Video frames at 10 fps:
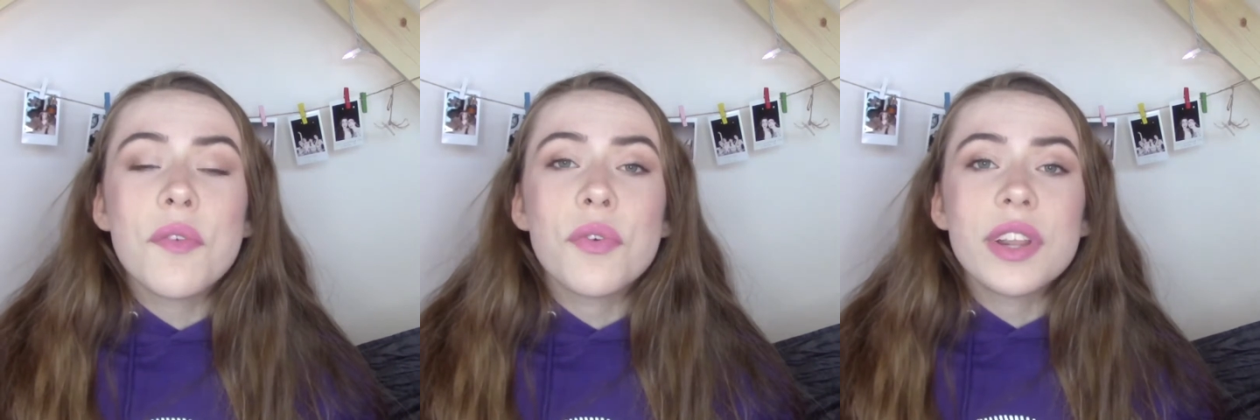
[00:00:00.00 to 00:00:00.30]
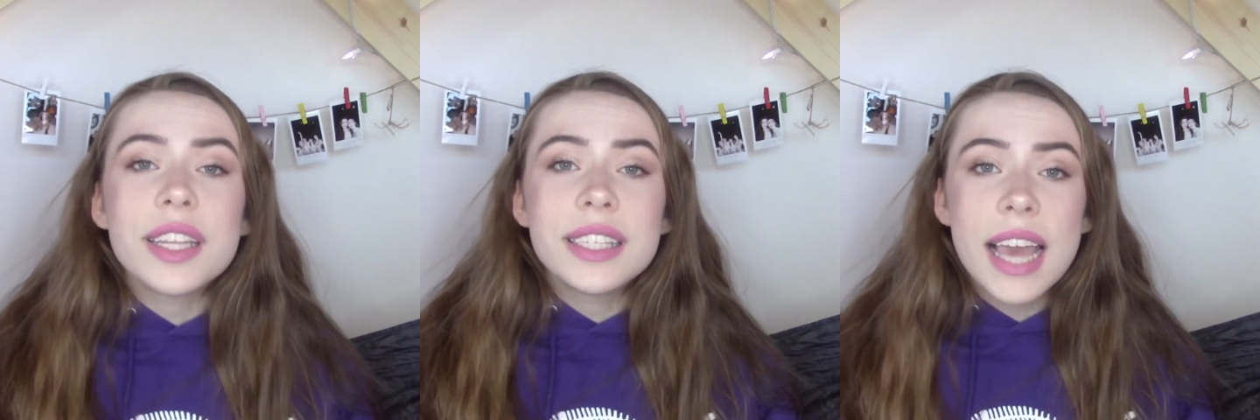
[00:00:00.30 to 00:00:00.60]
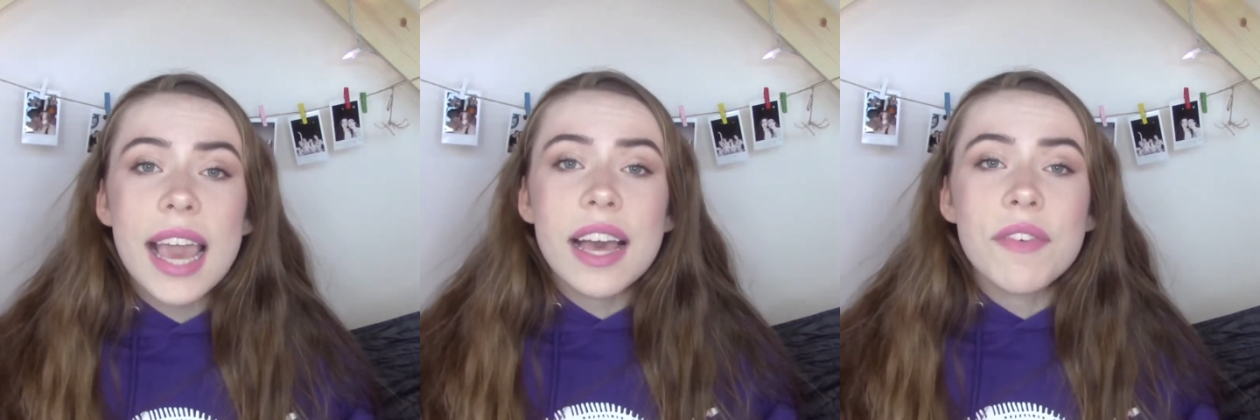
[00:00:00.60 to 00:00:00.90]
for the
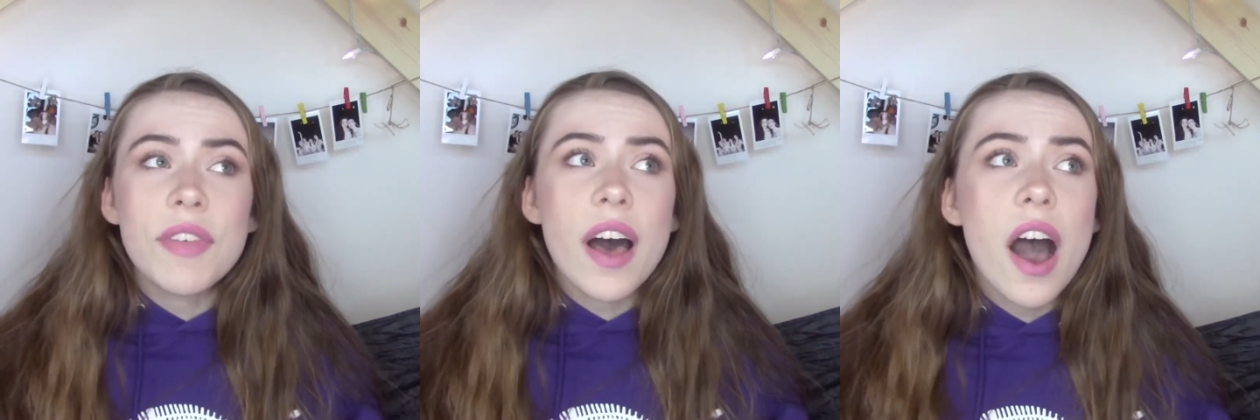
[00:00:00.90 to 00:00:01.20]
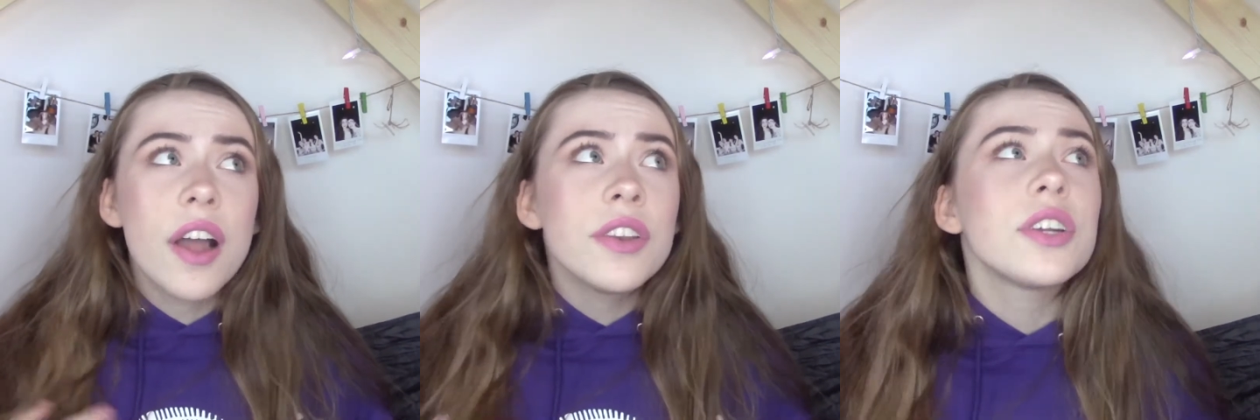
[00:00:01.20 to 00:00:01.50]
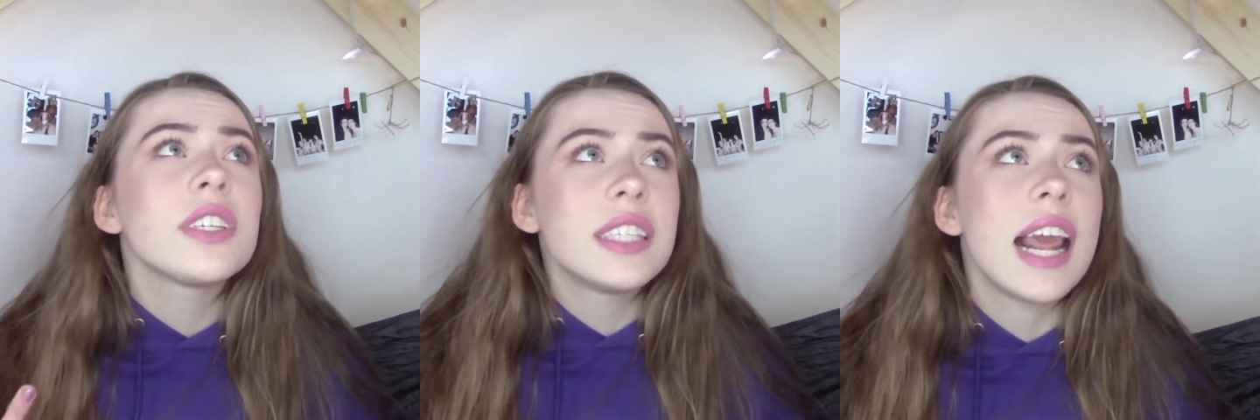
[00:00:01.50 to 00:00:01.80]
sake of the
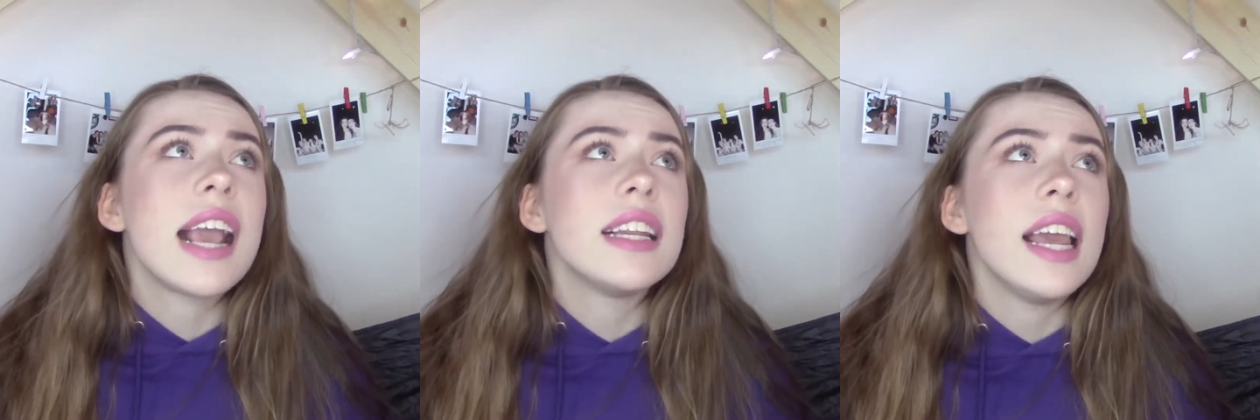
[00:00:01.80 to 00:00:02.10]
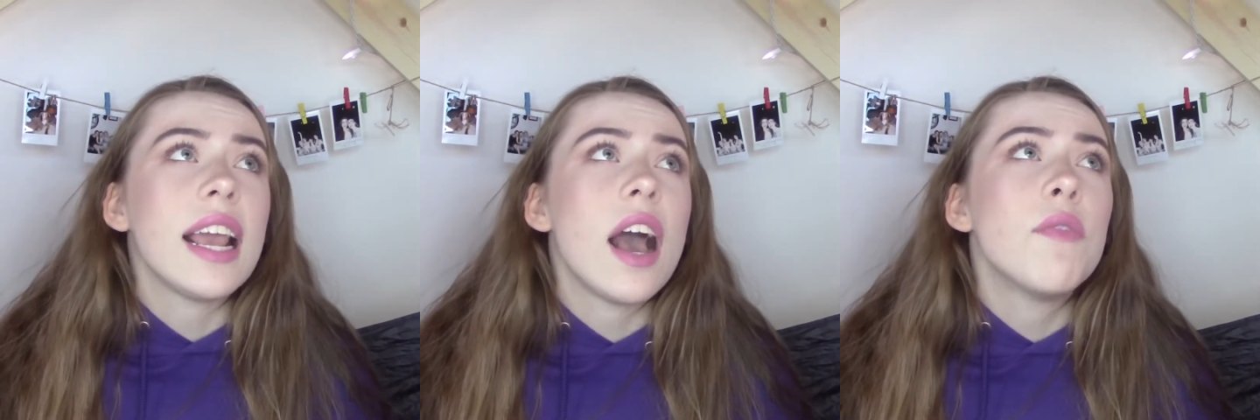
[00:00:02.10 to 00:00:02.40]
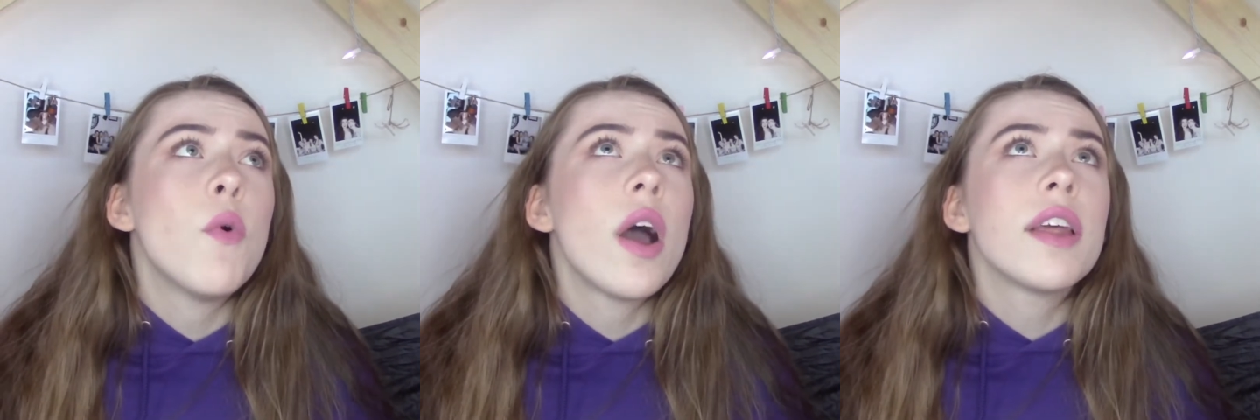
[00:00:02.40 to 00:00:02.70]
understanding
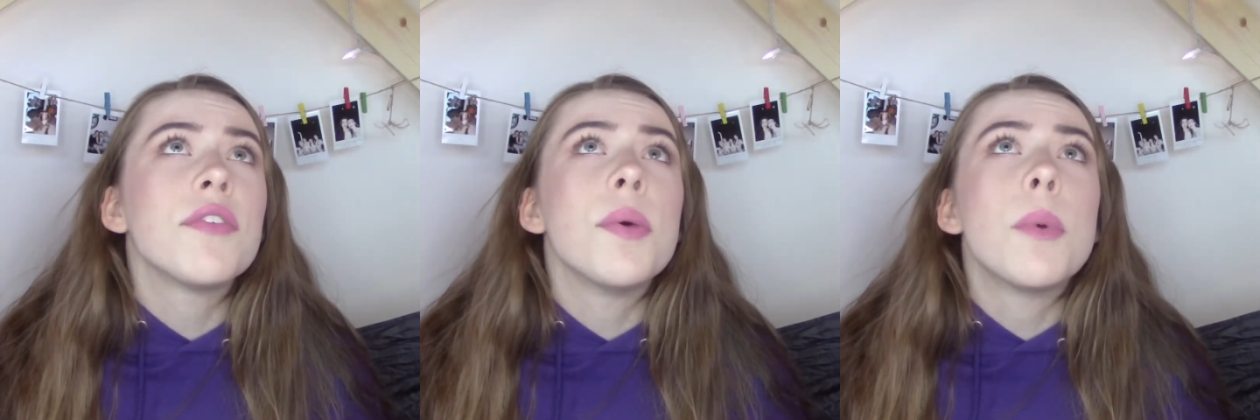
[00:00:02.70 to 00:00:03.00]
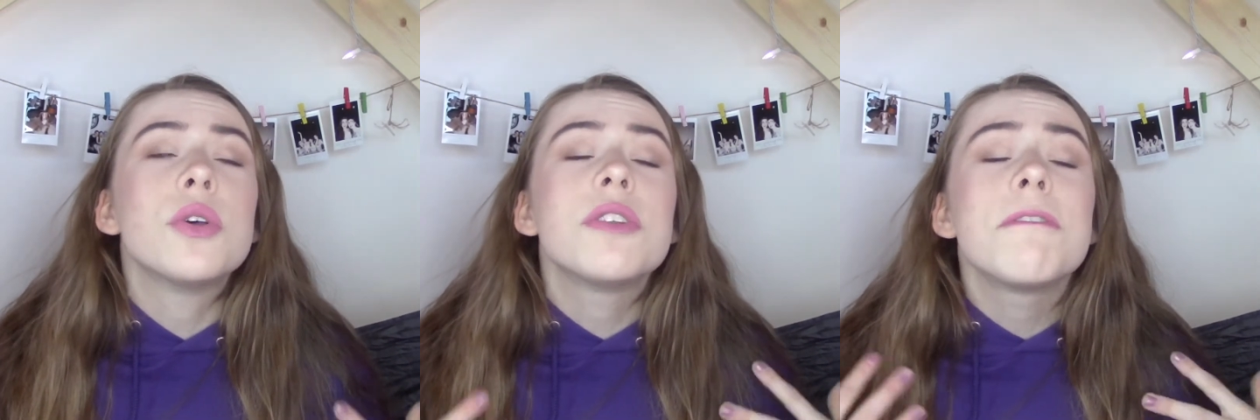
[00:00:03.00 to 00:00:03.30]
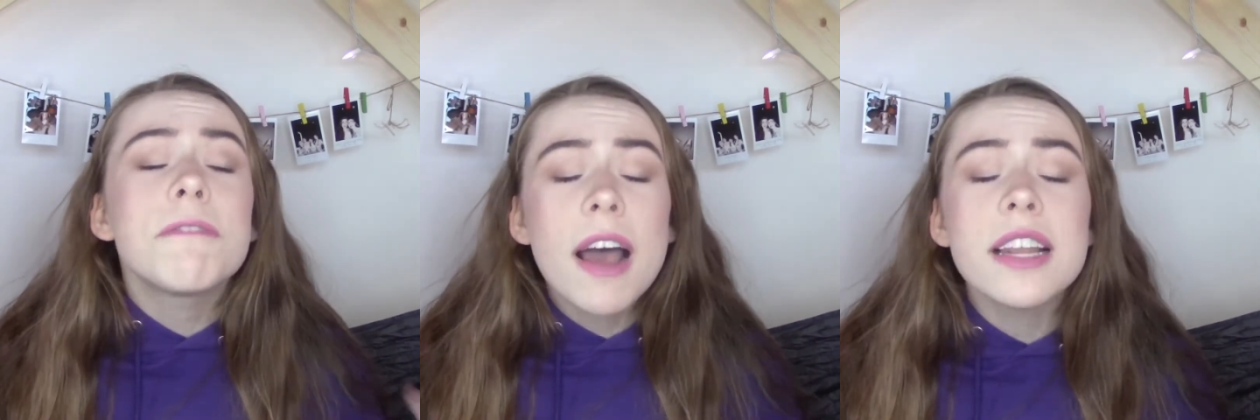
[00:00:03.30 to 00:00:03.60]
of one of the most
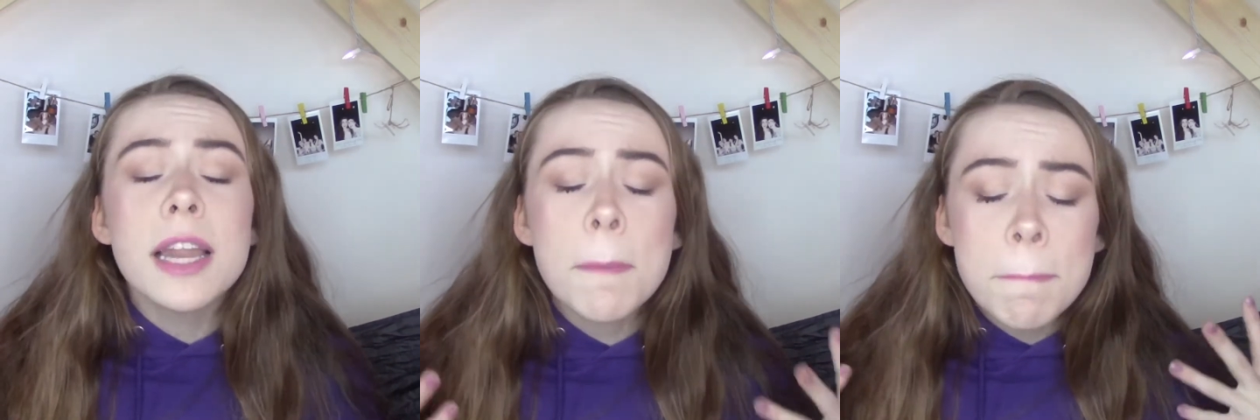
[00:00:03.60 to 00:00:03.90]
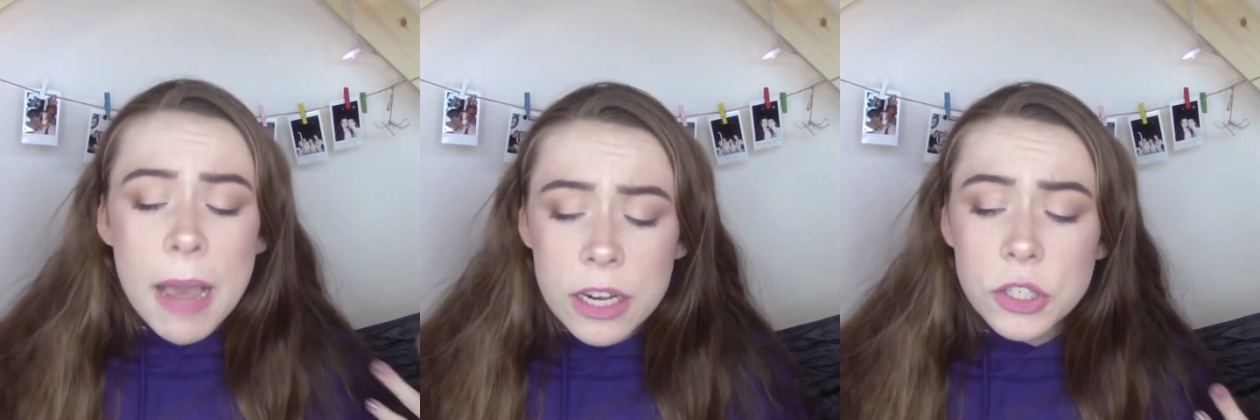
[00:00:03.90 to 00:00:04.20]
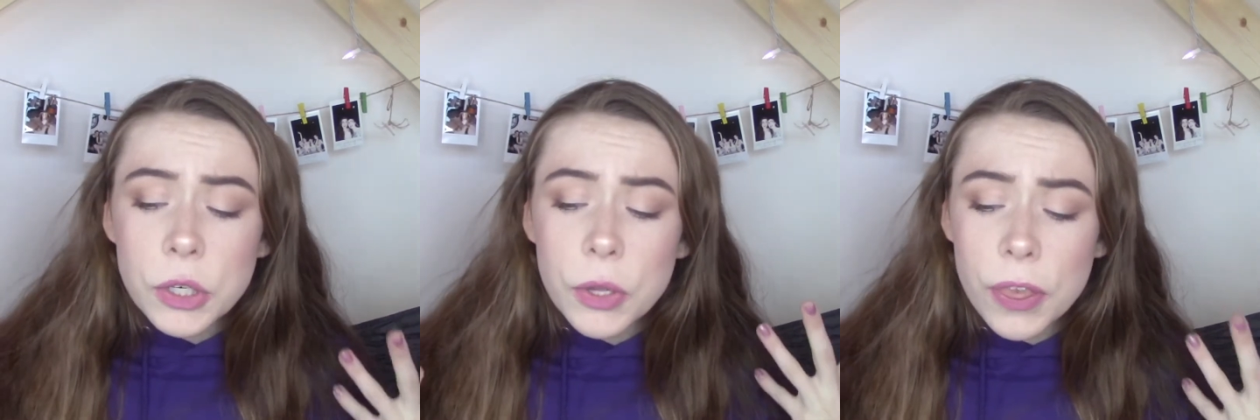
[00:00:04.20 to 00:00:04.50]

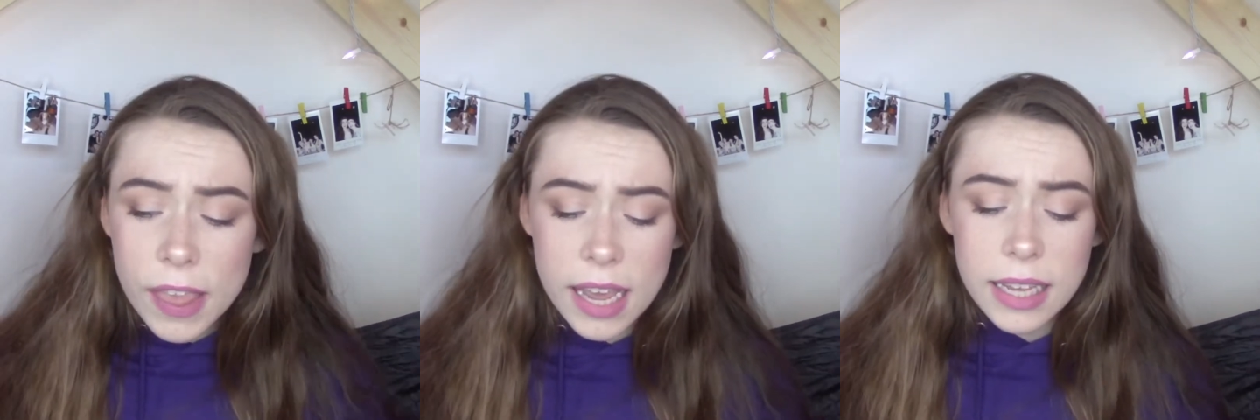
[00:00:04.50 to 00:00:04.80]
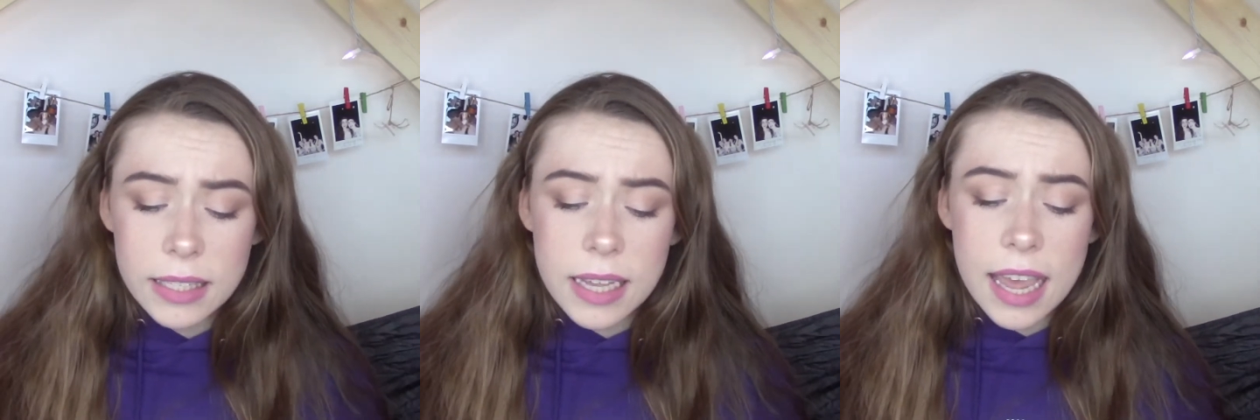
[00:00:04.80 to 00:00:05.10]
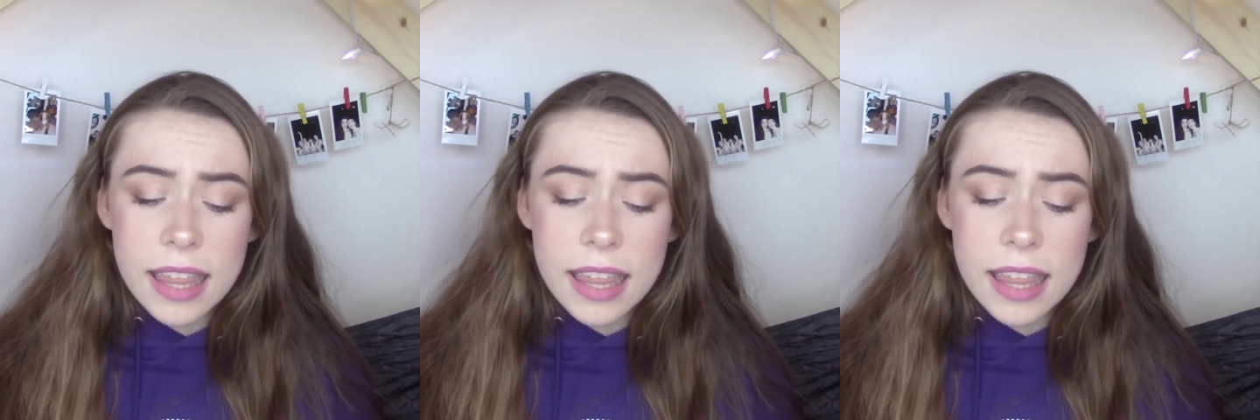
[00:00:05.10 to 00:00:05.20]
fundamental things I